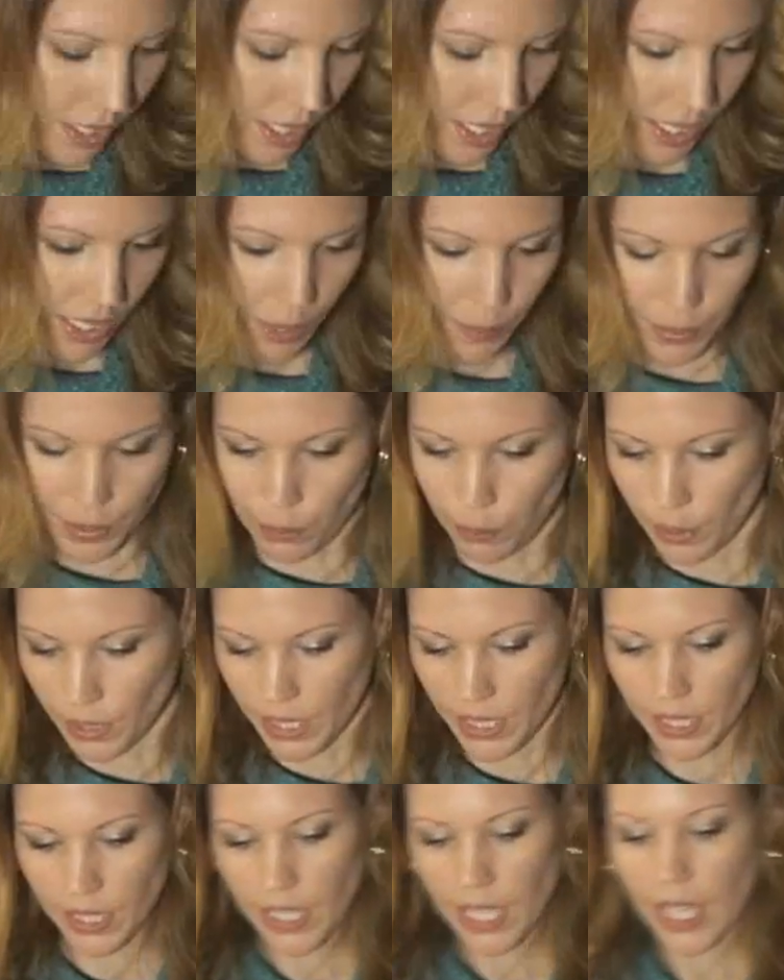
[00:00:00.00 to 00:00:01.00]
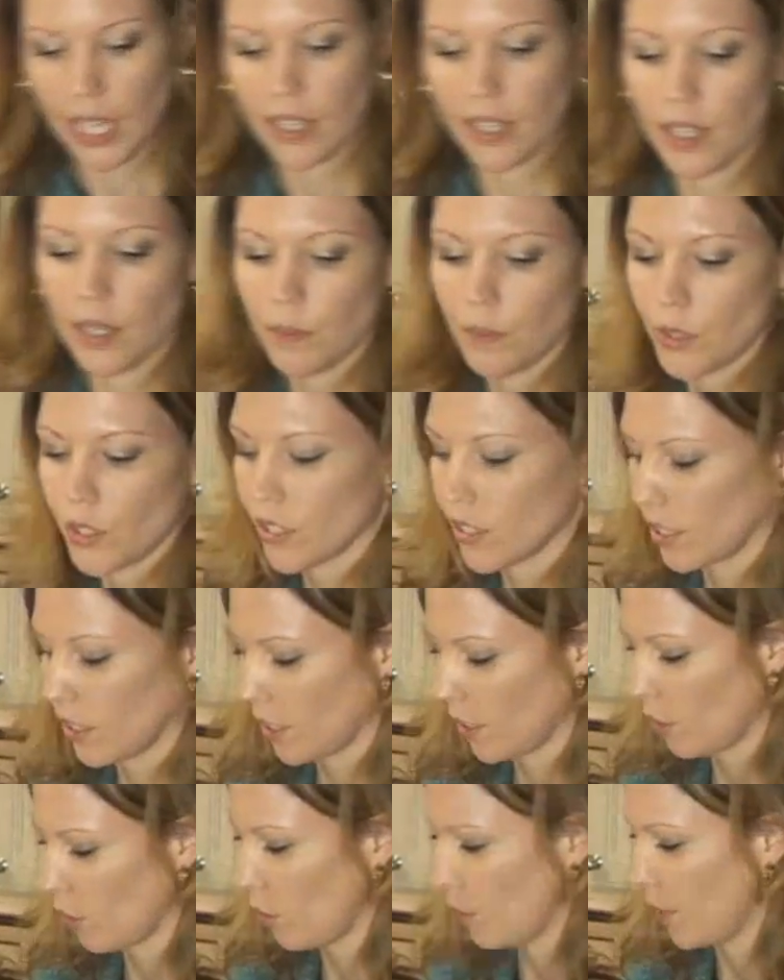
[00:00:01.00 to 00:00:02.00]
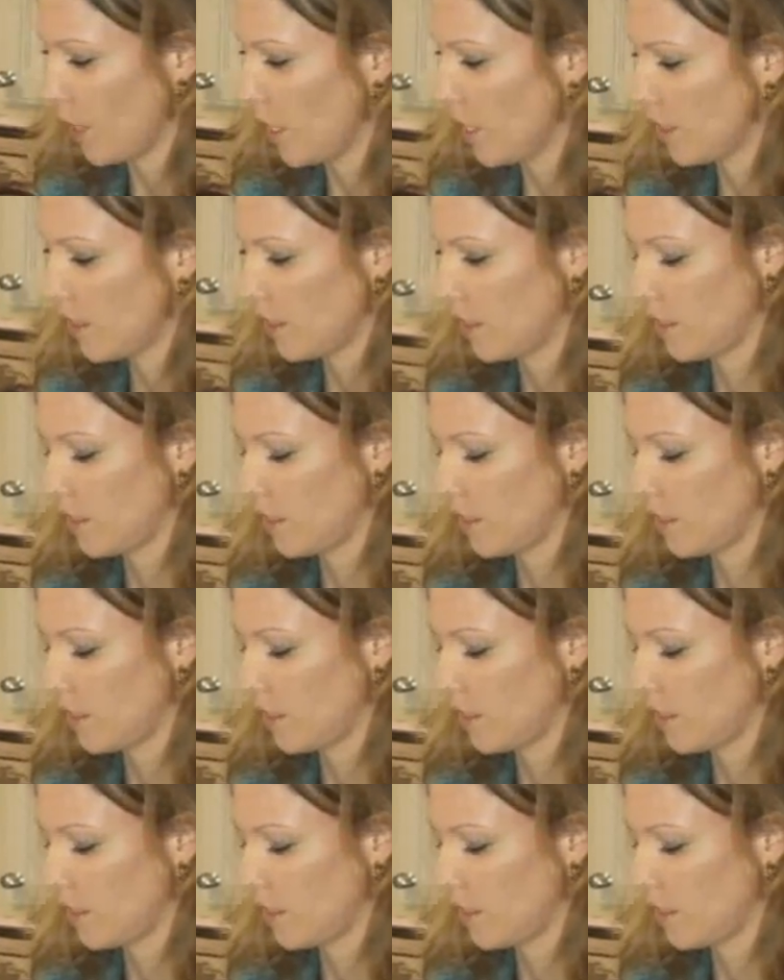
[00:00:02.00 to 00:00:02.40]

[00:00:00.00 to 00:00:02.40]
and I'm going to blend that up just a little bit.